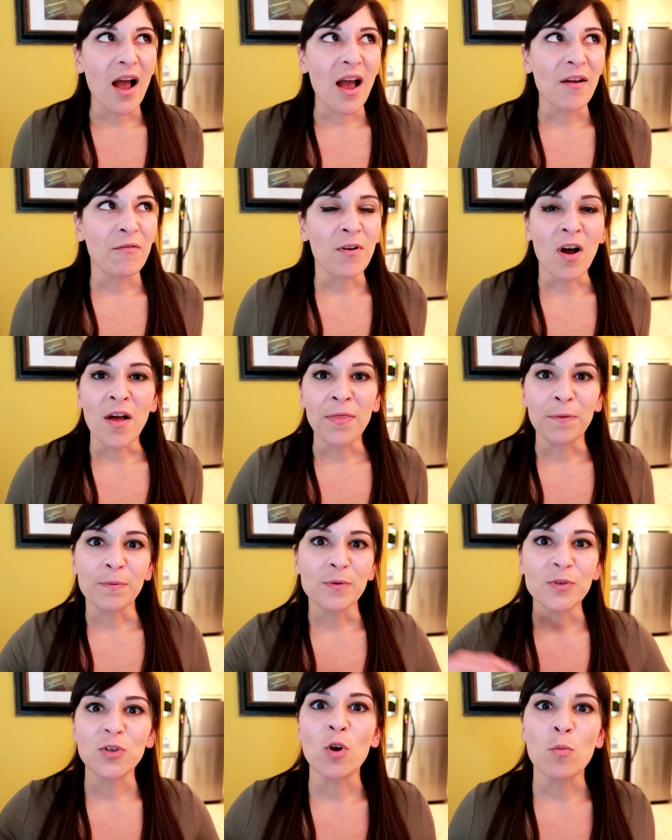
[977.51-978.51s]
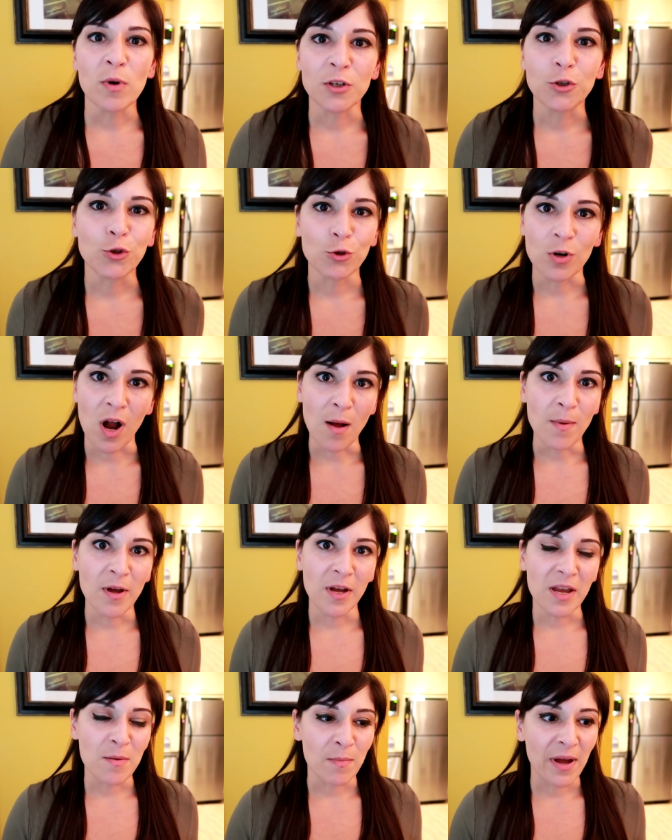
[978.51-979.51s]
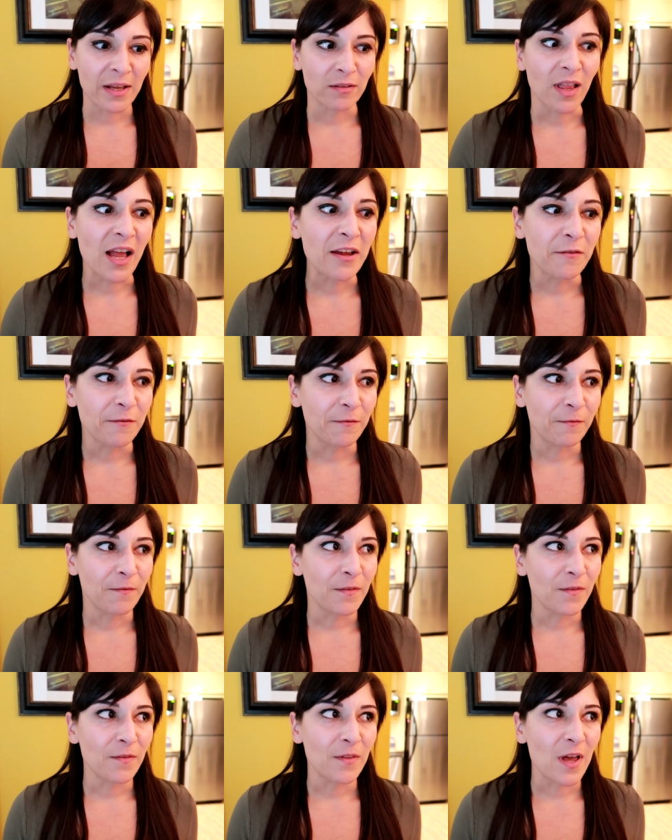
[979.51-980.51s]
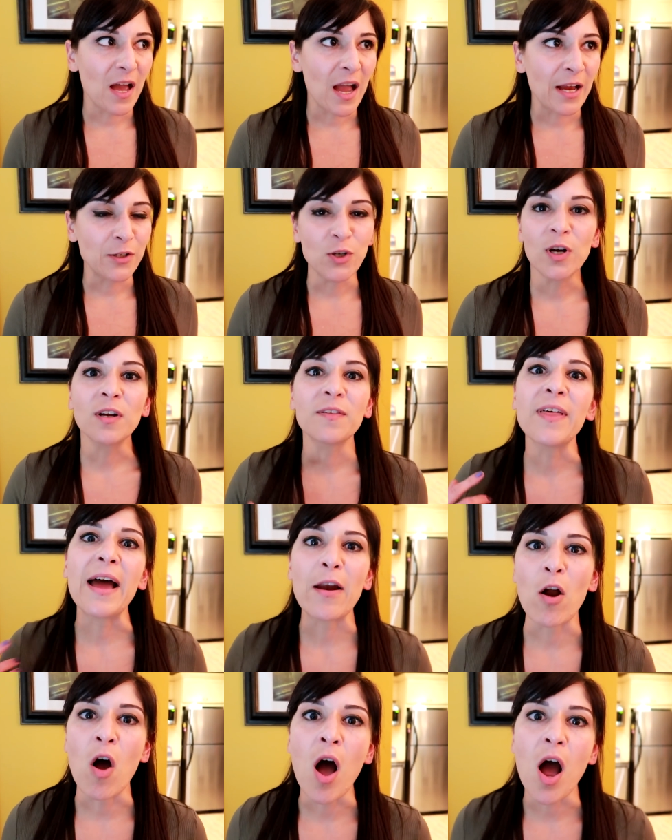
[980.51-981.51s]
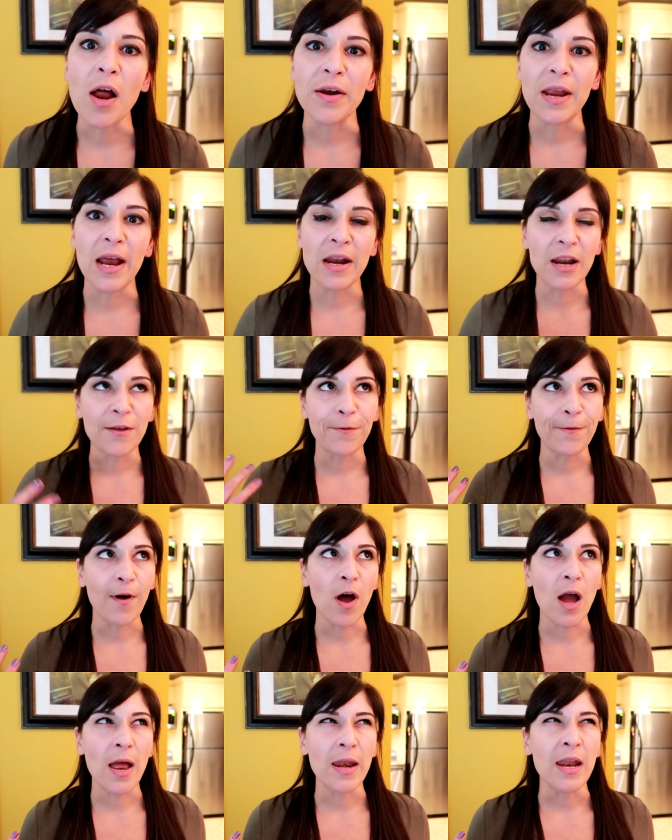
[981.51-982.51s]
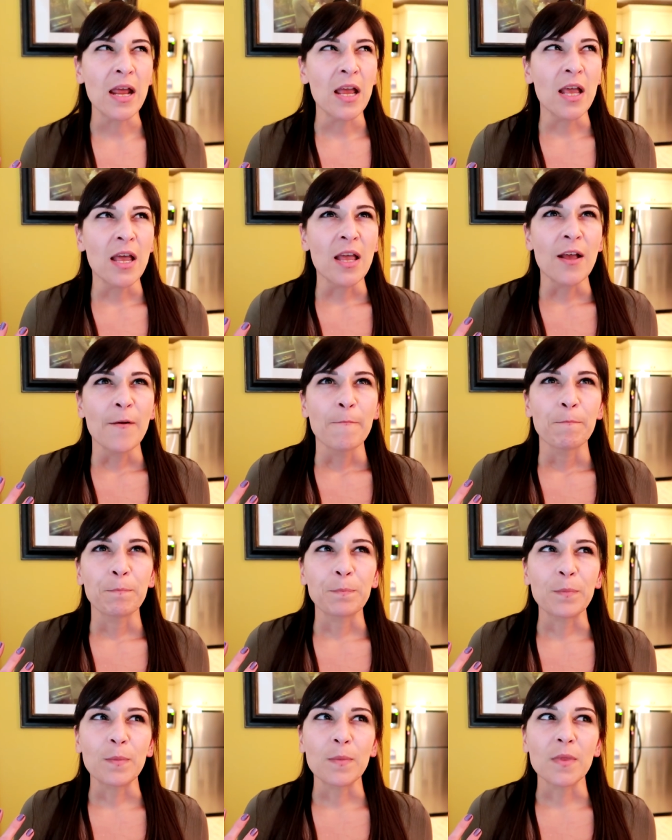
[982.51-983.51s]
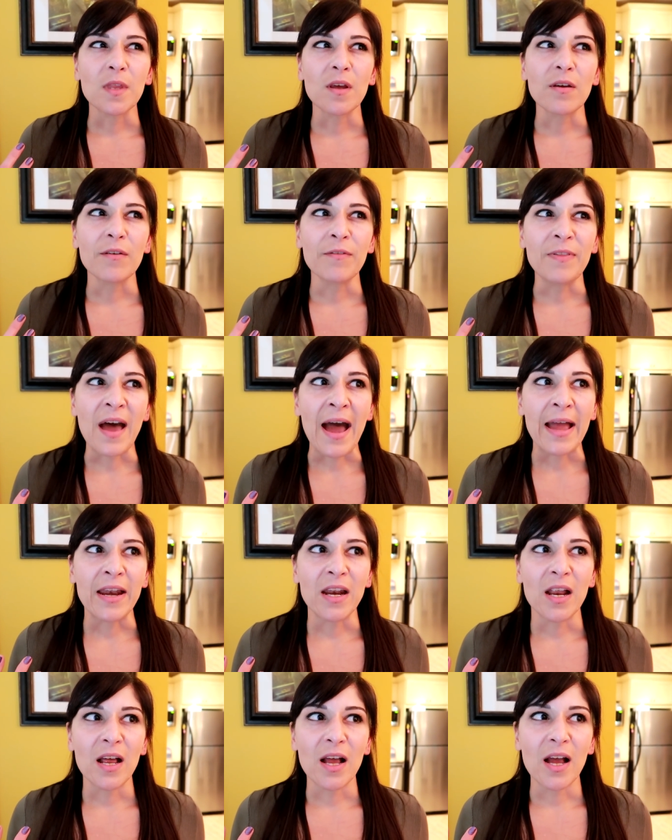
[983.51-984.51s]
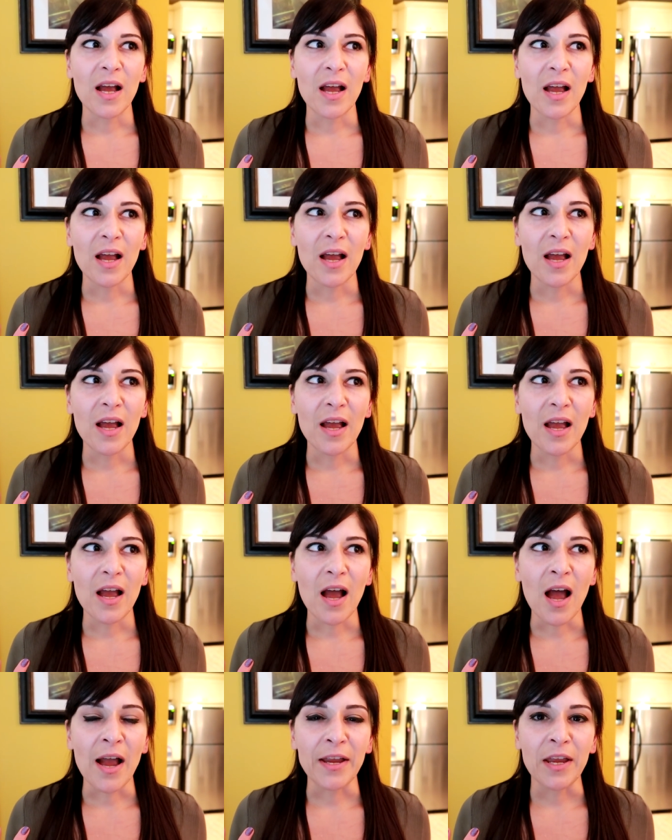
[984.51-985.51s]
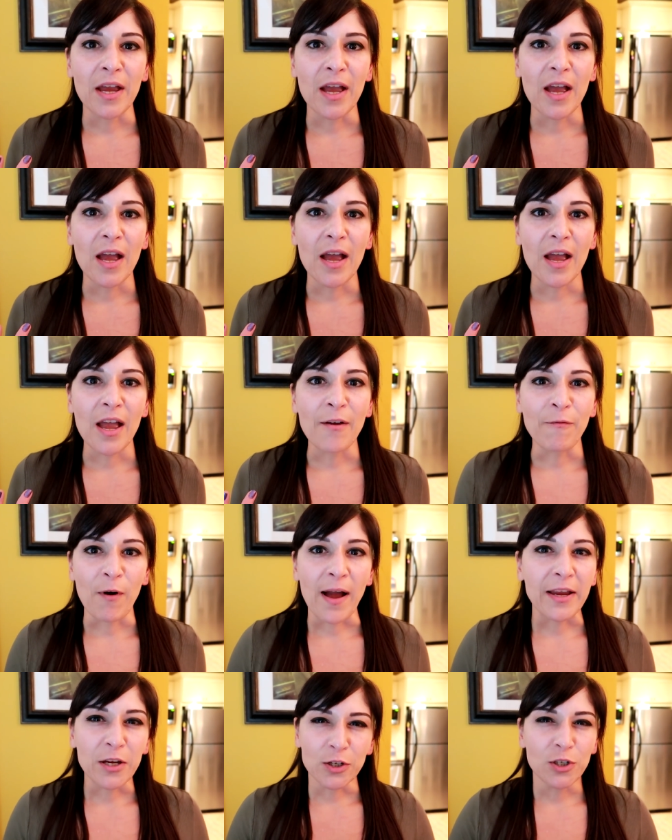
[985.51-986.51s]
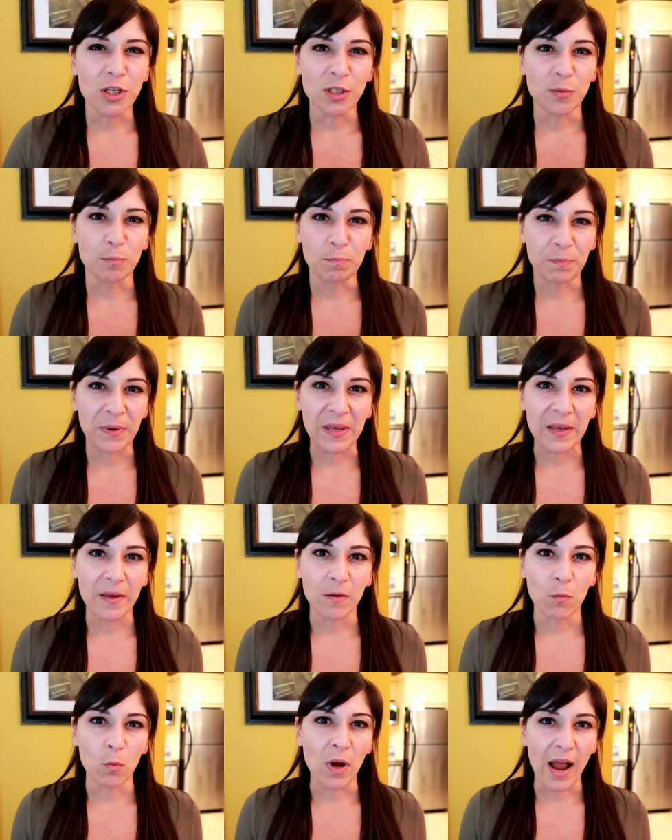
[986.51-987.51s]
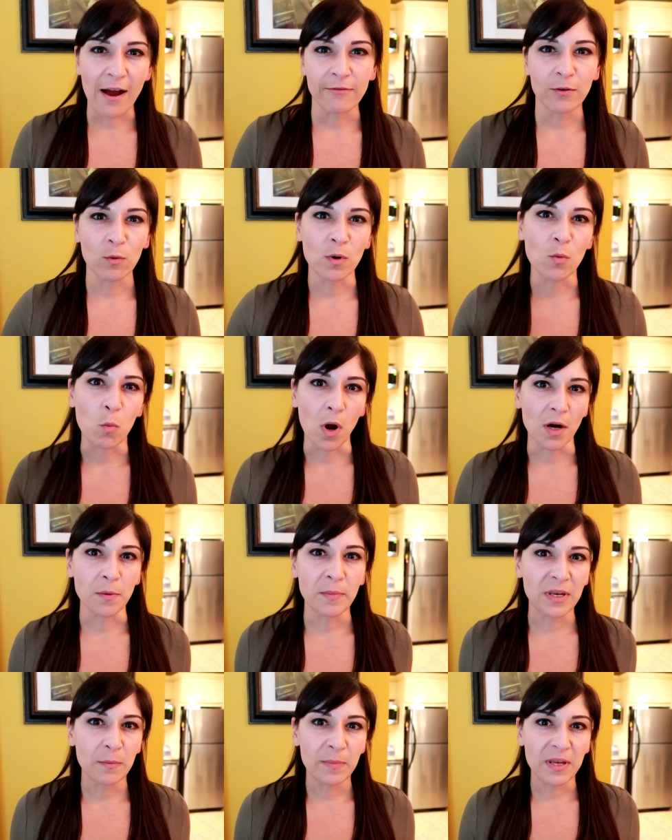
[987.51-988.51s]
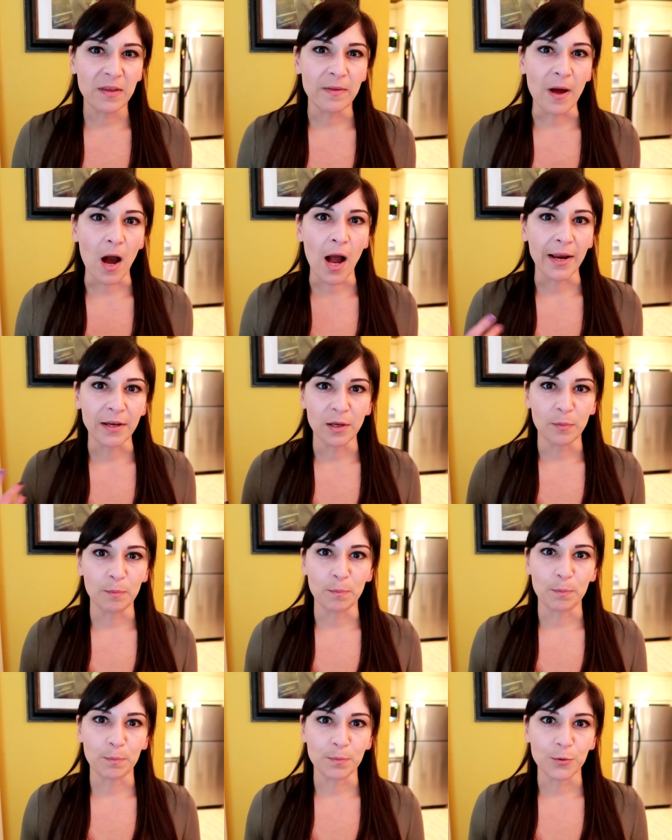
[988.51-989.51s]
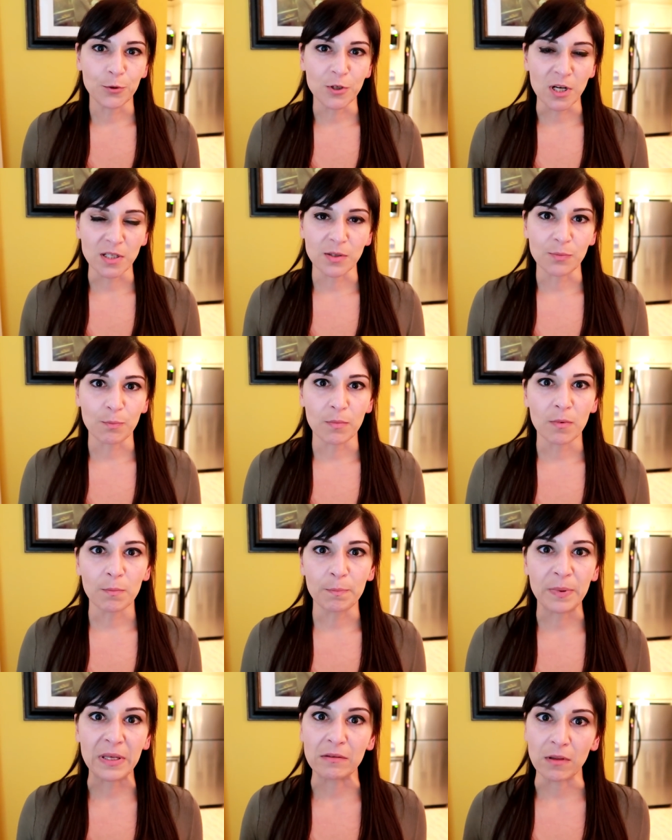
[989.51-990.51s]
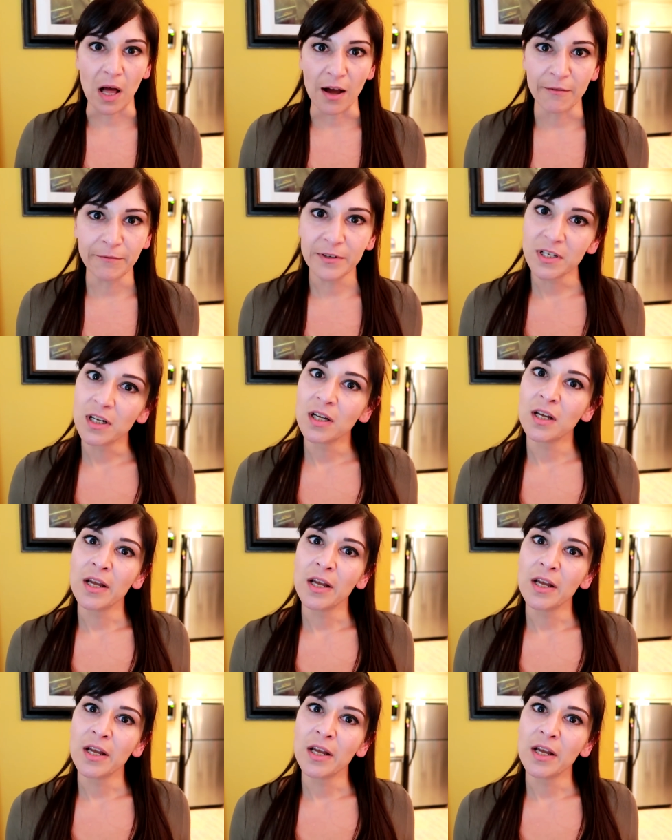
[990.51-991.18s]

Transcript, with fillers: I've gone through so much trauma in my life. I took that on and I thought that I, if I could just be what everyone wanted me to be, that I could just be loved.